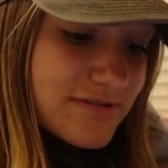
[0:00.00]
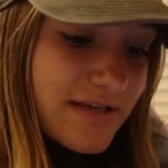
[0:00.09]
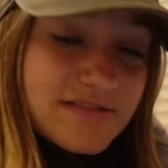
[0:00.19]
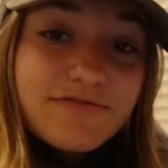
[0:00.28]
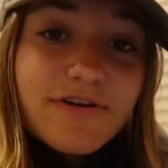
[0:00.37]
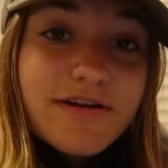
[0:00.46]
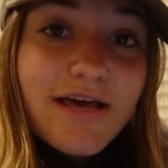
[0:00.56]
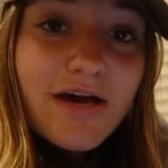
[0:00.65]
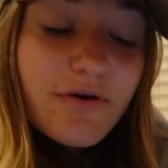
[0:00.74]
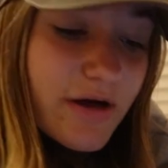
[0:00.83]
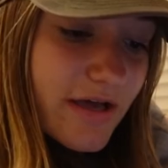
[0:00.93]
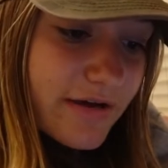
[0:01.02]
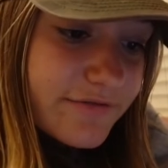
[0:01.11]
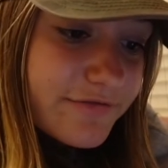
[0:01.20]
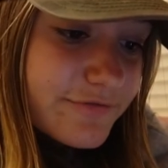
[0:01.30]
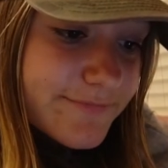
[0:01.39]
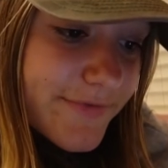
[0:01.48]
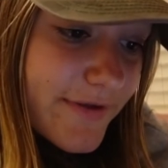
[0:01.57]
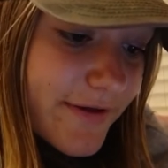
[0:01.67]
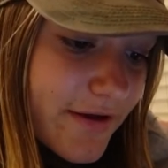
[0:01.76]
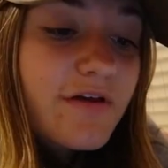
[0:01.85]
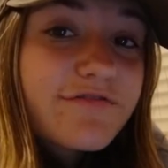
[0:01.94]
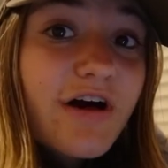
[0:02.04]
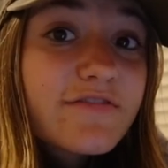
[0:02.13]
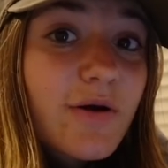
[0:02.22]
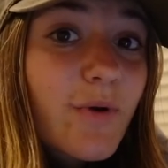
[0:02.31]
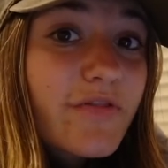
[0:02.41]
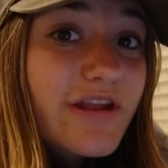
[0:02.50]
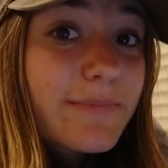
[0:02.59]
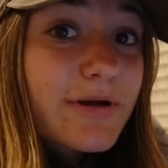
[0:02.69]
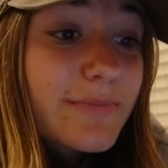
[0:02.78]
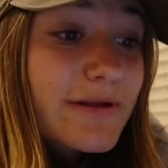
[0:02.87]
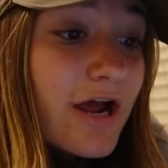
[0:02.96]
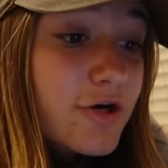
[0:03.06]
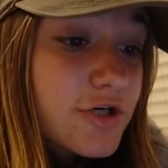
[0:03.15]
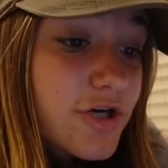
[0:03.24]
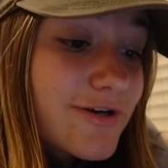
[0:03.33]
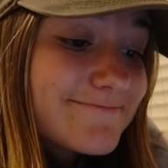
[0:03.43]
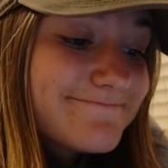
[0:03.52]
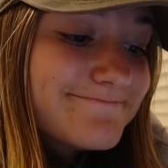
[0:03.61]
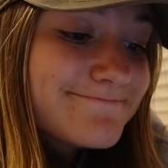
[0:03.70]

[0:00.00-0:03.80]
As of right now, I have five on one that I put up an hour ago